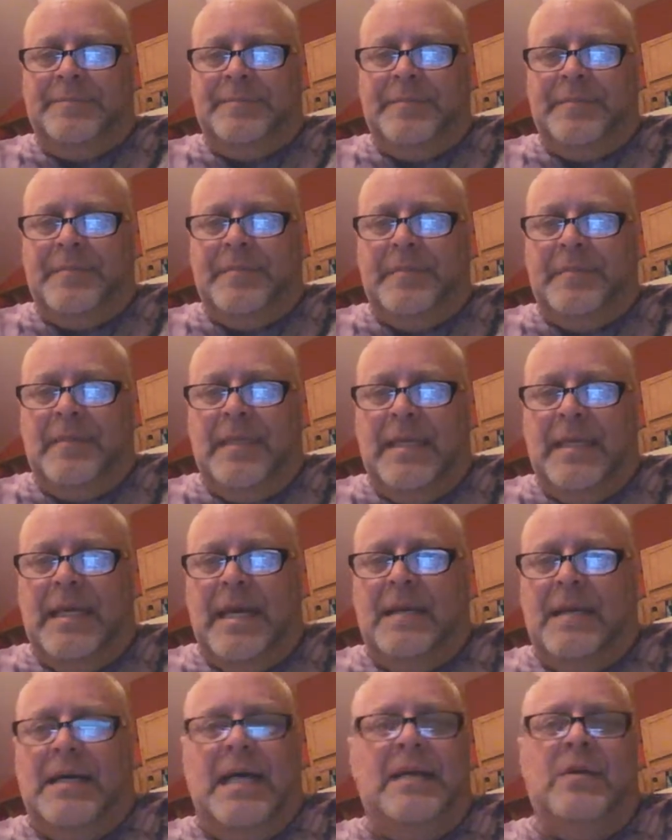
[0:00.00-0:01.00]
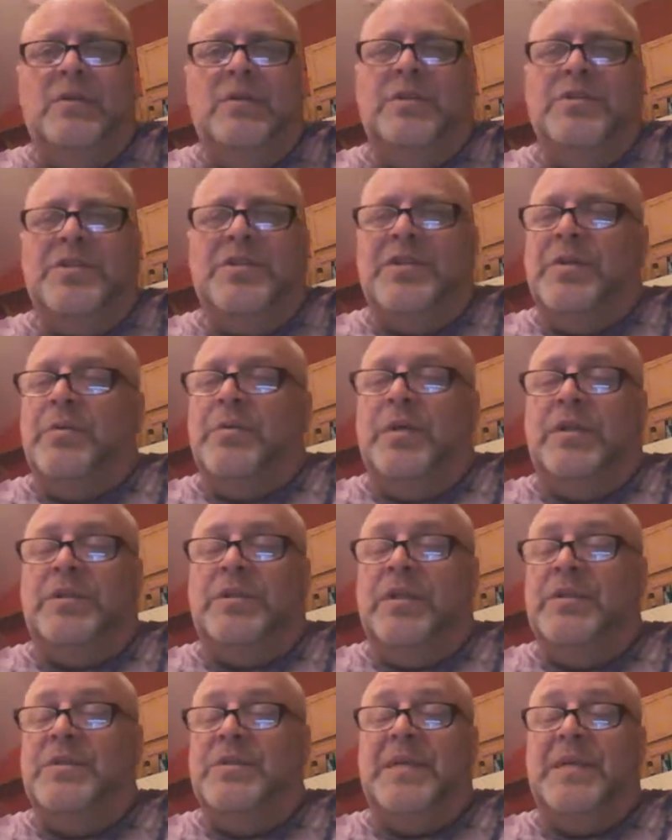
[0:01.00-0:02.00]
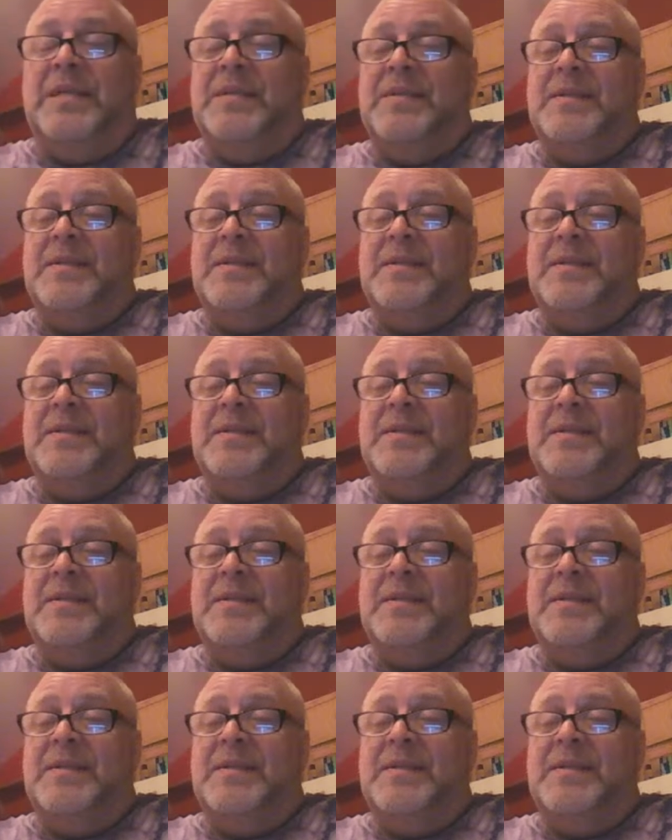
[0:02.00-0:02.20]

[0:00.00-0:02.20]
Yeah, I don't usually work those because